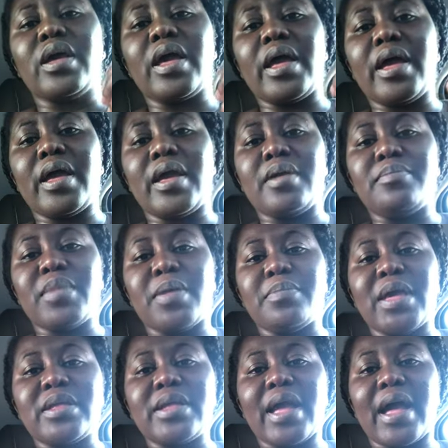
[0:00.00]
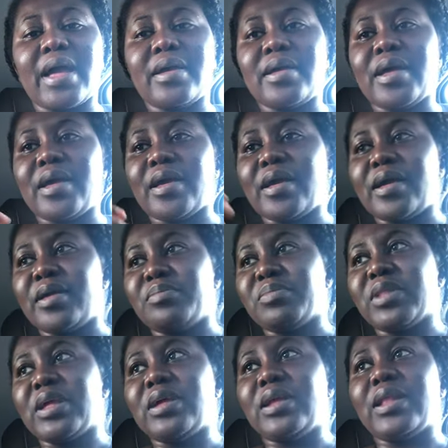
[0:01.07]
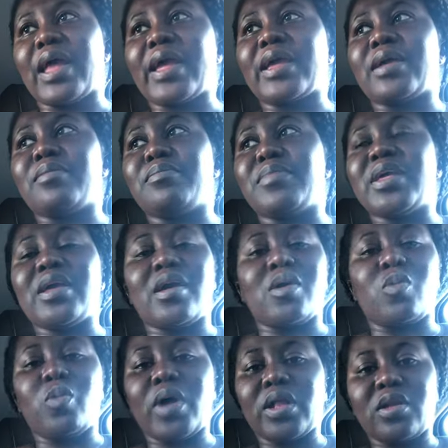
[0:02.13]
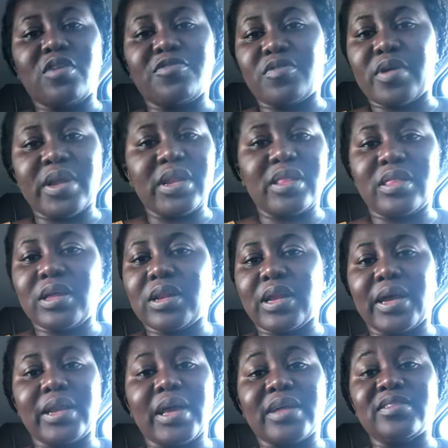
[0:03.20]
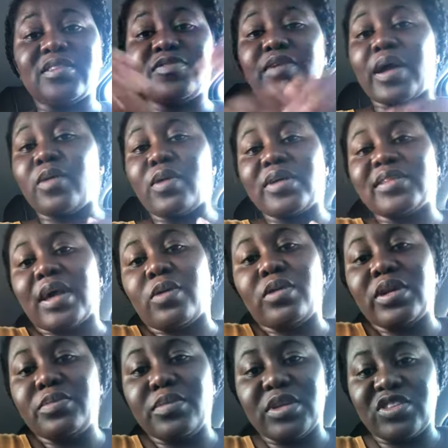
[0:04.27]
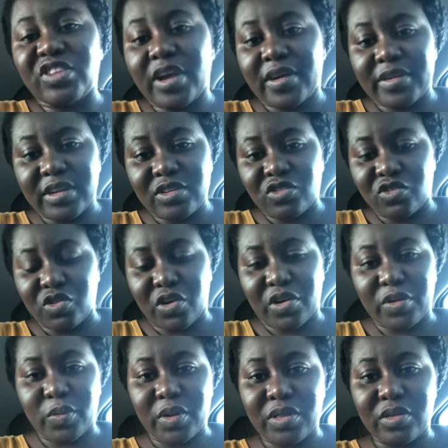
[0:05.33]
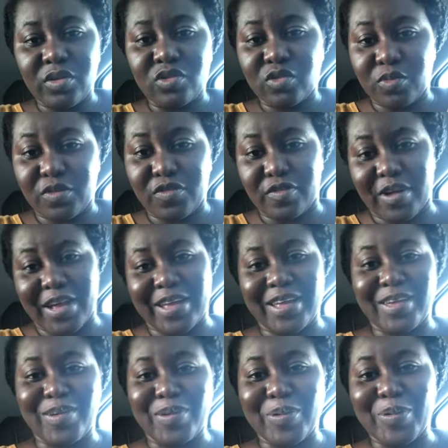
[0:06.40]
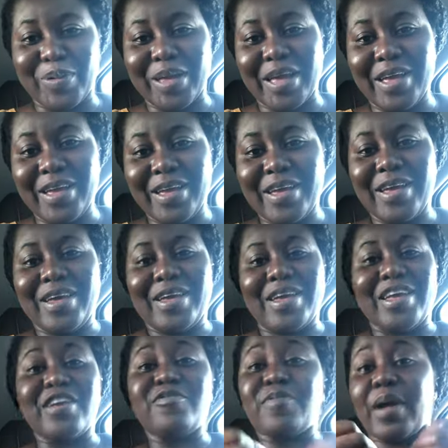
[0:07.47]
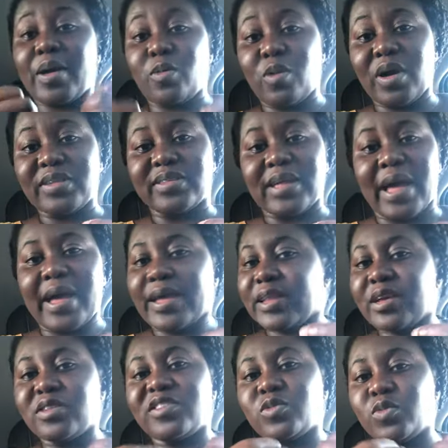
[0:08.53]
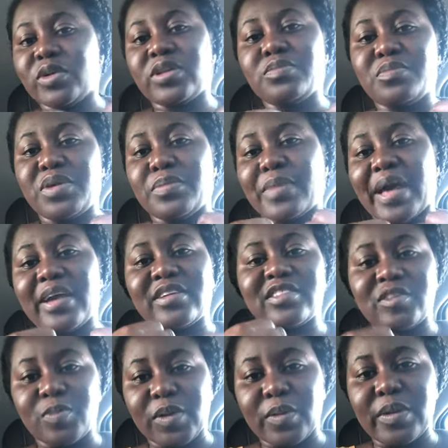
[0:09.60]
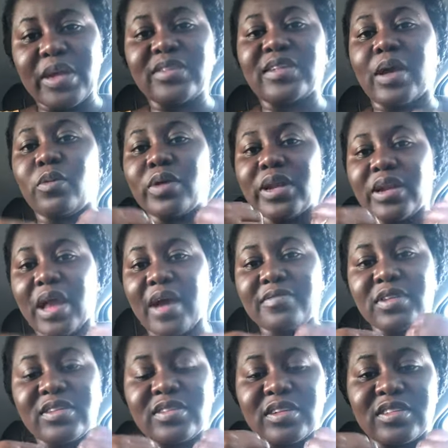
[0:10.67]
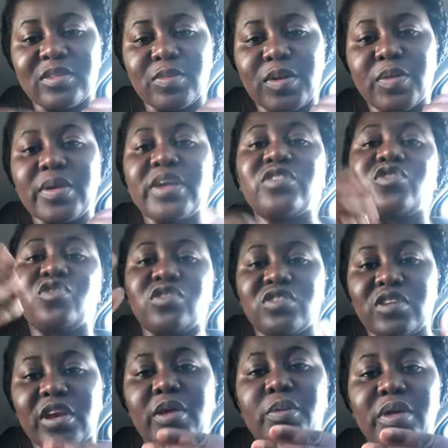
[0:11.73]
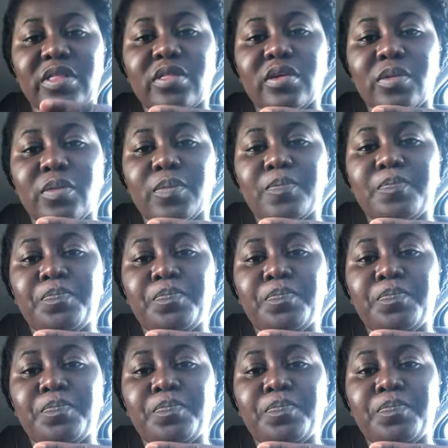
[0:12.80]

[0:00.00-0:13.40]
menya, like me a well off or anything like that. If I was, I wouldn't be sharing this story with you, to be frank. Okay, if I was this wouldn't be my experience. I wouldn't have this experience to share with you.